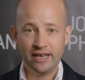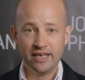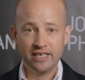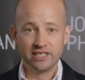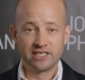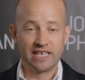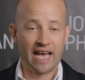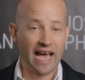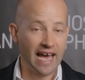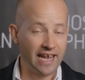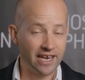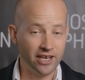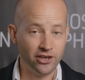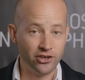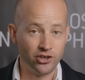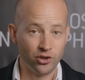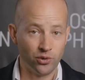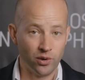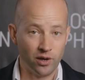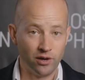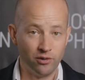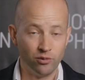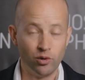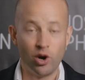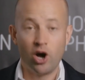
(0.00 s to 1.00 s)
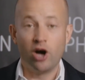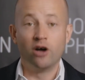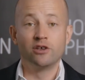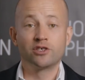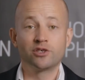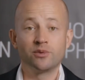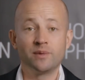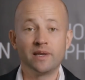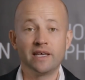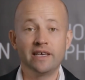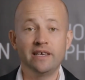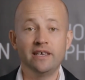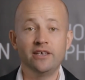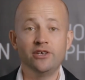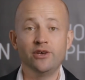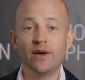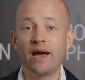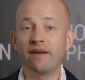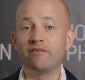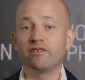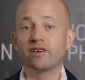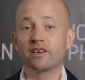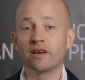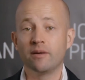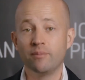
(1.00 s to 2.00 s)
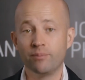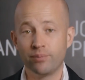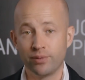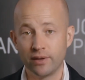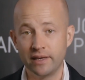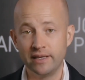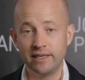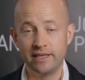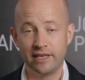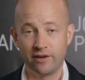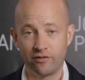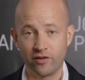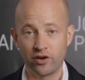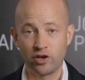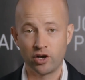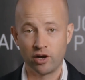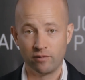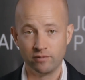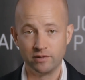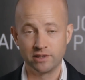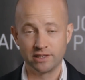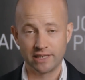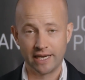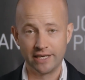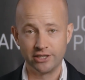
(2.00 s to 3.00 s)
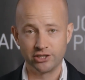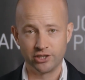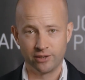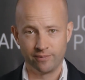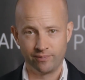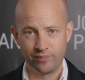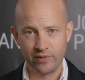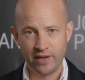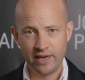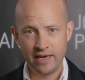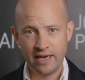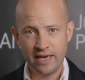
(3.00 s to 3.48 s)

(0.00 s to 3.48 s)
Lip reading: So how do you do it? Well, ultimately, you have a completely different conversation.